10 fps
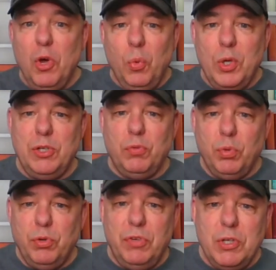which is
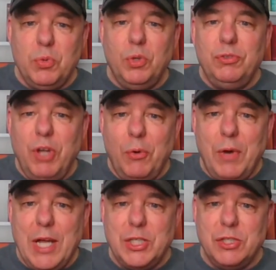residual
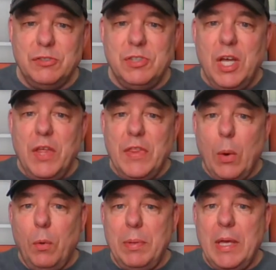donations that
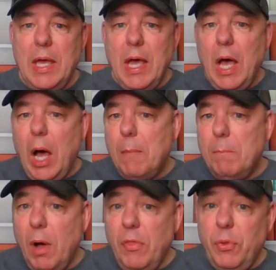will be a
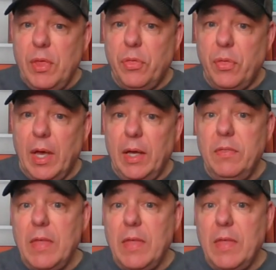monthly thing.